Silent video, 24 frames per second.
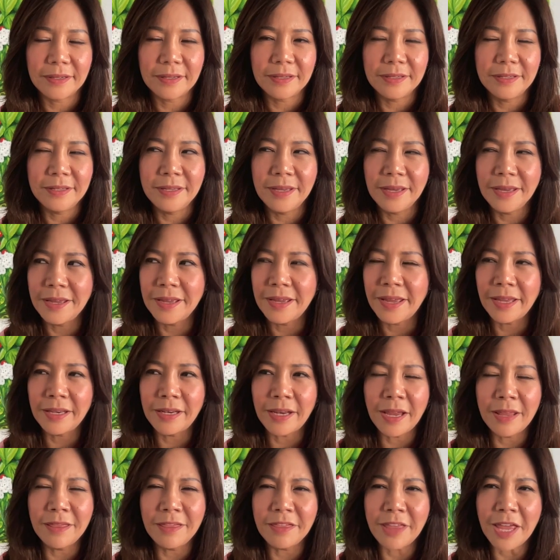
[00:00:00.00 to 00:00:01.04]
Yeah,
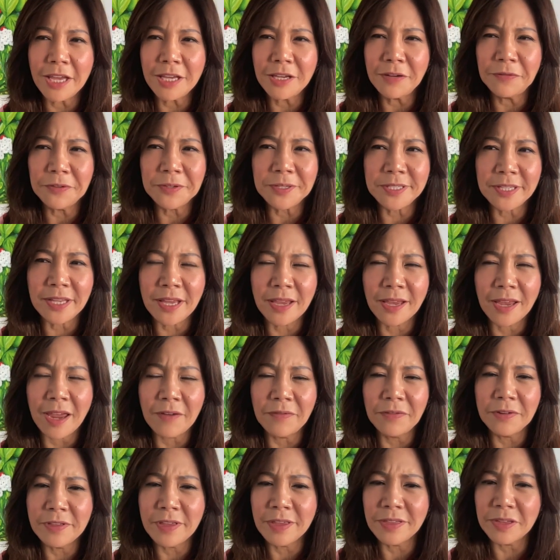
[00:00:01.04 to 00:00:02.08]
and and thank you for saying
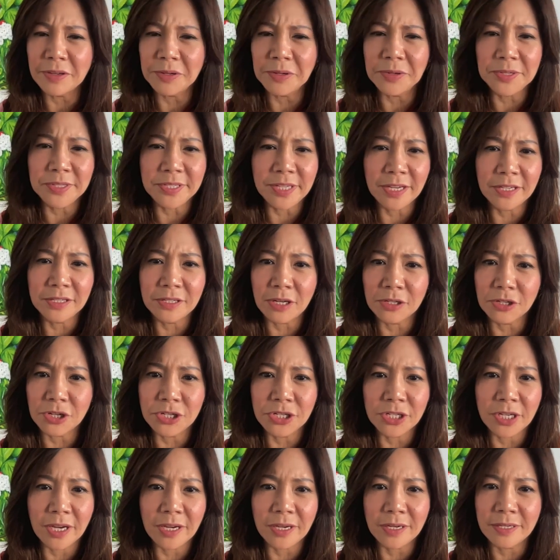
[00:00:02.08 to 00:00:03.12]
everything that you're saying, Dr.
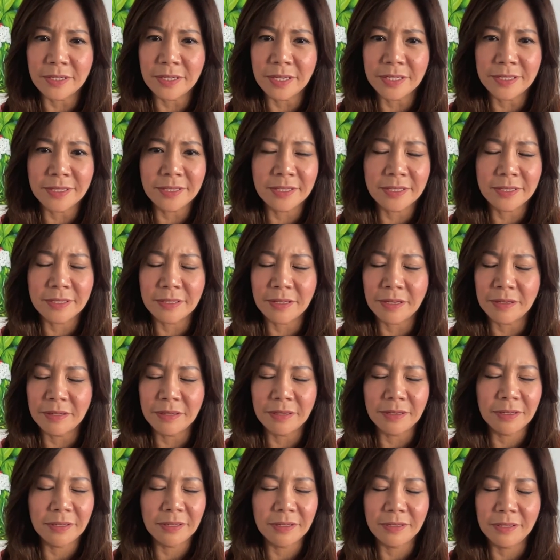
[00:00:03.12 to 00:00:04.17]
J. That's
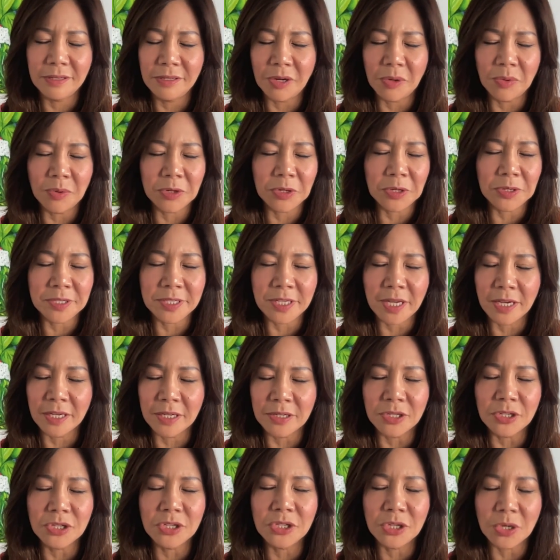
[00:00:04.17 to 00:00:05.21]
you know what you're saying
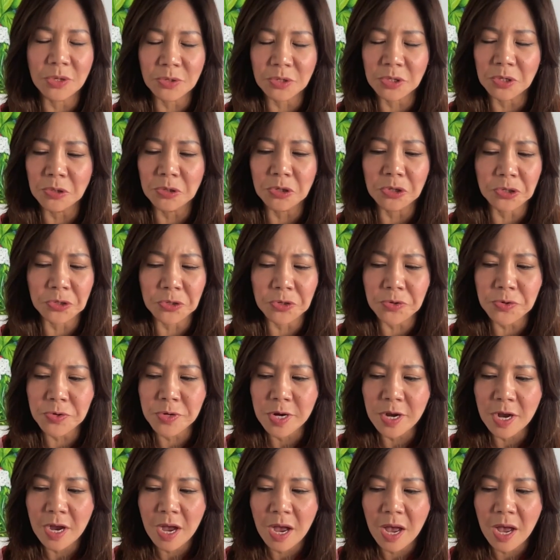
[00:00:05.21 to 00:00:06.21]
is so so true.